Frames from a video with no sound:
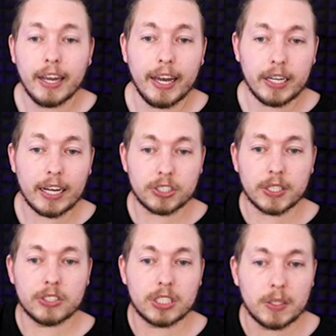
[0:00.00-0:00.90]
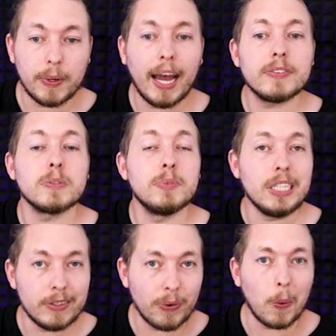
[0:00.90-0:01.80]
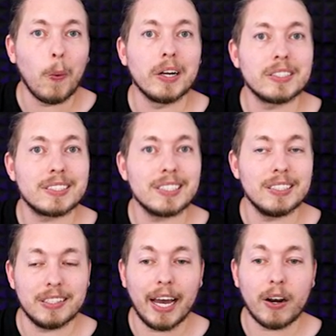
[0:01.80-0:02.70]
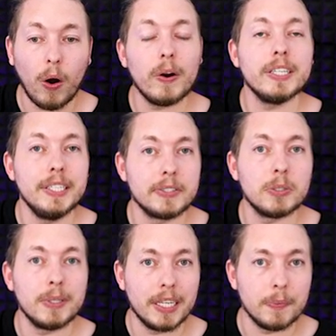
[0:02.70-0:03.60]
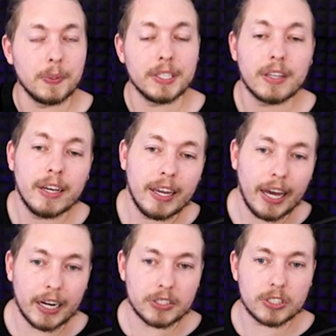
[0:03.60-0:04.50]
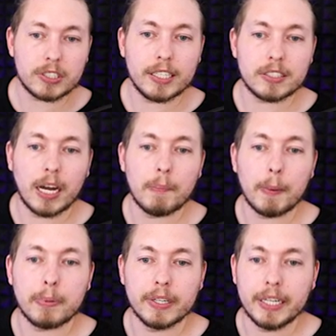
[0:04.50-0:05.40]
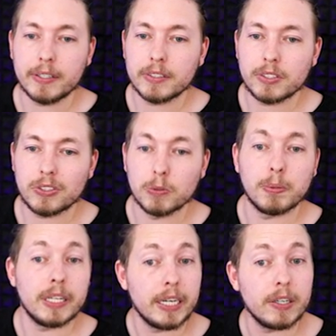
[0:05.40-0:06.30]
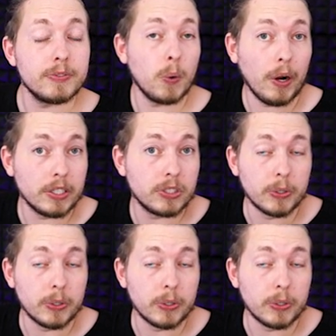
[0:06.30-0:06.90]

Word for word: And as you can see, we have some default ones that are here to begin with. And I can just assign my player to player if I wanted